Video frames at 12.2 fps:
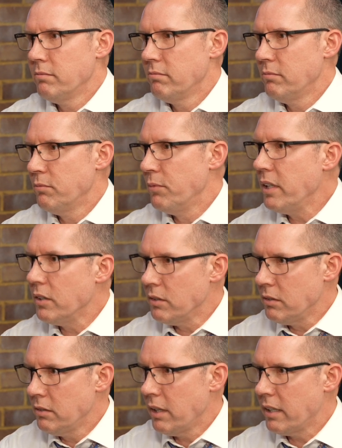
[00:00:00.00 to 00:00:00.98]

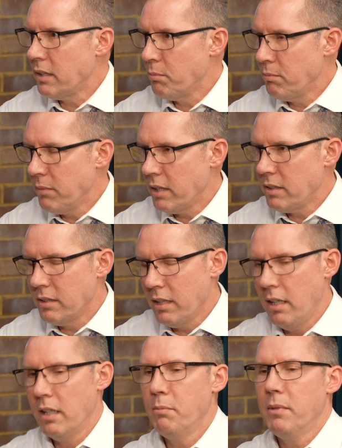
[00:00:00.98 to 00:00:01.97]
real at the
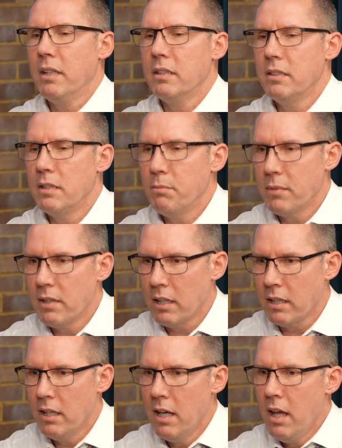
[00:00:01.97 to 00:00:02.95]
time, and they seemed kind of.